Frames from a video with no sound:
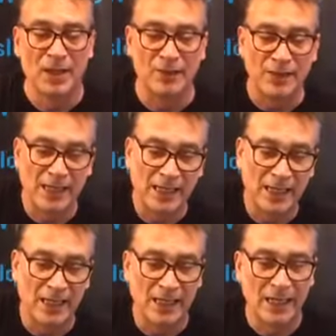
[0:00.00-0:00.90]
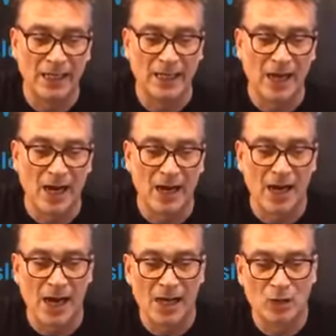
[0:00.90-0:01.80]
The
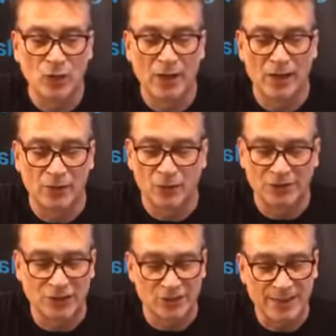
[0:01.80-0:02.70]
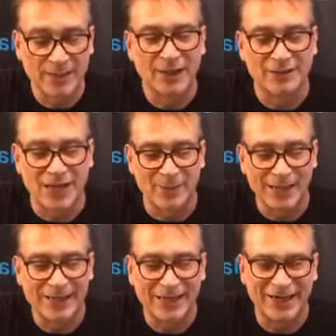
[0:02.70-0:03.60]

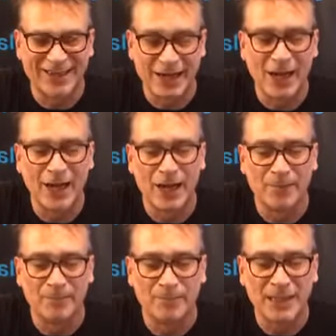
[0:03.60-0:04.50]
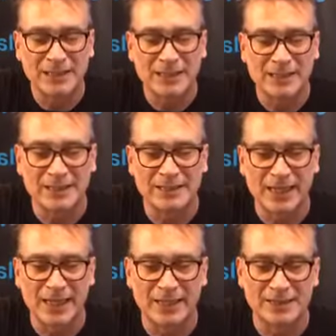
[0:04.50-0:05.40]
Atomic here basically
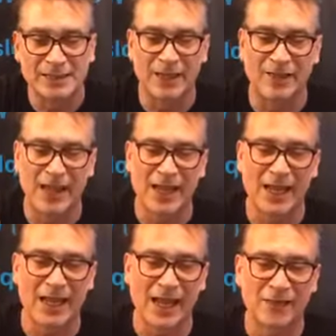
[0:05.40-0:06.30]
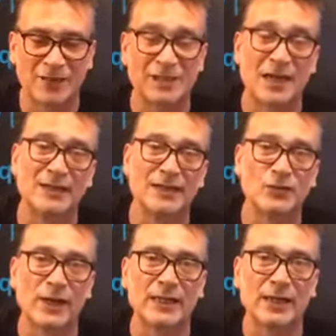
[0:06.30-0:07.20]
says they have designed these
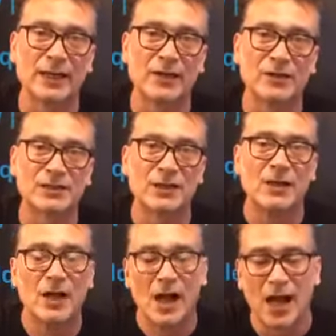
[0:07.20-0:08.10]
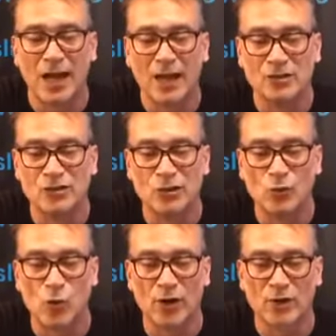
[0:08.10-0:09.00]
regulators to
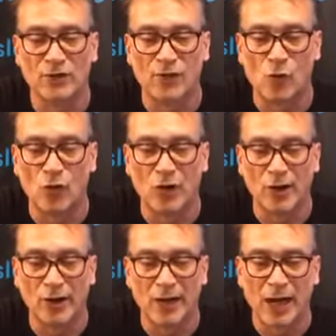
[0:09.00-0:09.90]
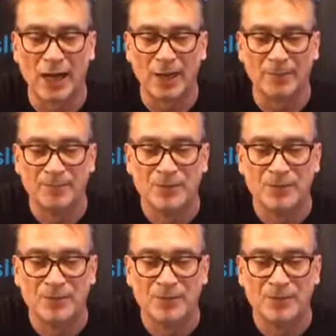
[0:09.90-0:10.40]
work for